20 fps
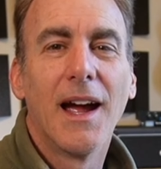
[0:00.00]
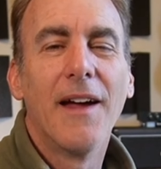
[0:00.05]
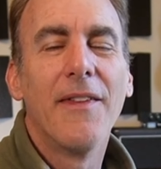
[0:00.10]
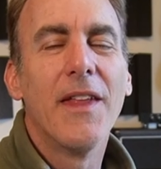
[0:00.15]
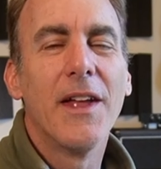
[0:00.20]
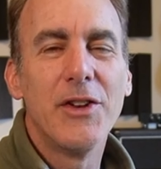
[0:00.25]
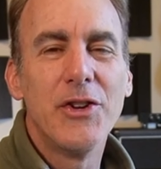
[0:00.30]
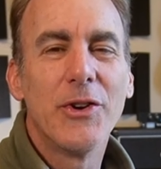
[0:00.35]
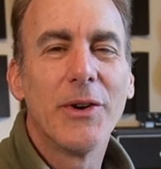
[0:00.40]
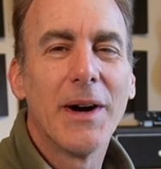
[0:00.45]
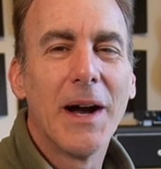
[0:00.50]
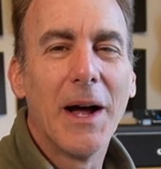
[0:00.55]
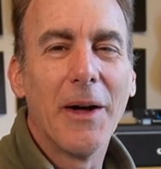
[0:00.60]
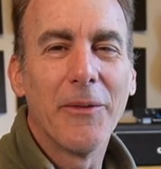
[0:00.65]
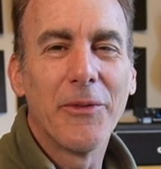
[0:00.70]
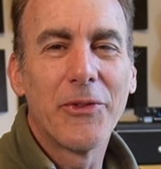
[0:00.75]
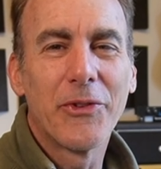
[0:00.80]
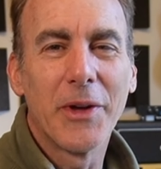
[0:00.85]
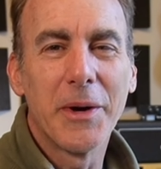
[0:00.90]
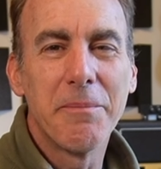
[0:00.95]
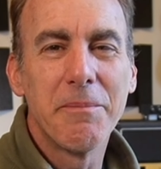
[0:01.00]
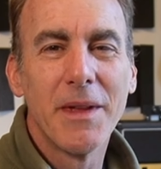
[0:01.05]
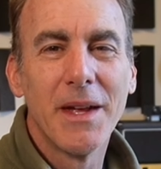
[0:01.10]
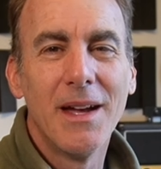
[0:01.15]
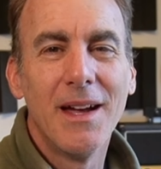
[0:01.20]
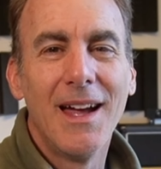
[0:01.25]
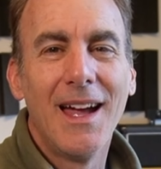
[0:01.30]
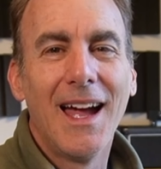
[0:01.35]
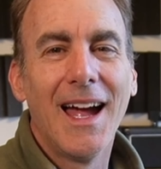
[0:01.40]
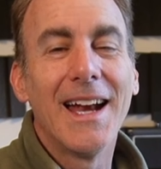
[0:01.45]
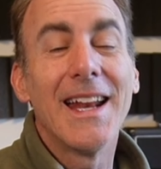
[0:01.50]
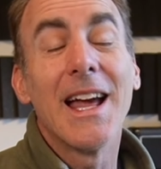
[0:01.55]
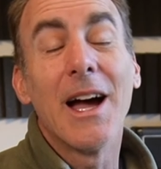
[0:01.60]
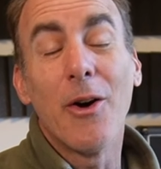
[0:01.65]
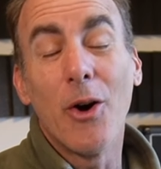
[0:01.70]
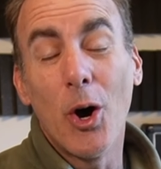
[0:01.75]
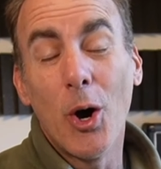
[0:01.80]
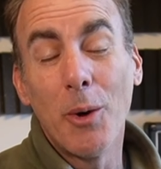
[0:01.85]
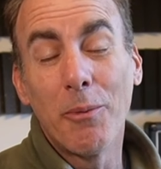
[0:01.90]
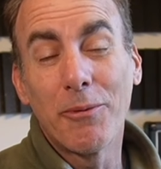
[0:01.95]
then you're out. So
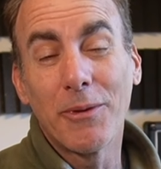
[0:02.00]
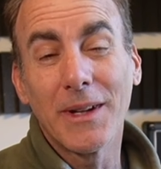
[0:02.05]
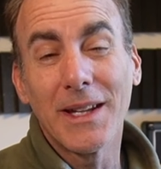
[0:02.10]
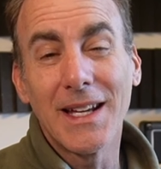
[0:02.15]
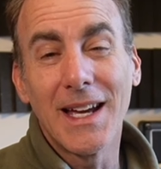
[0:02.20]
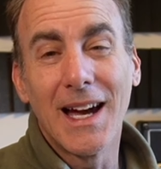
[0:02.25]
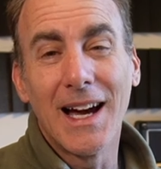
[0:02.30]
anyhow, hopefully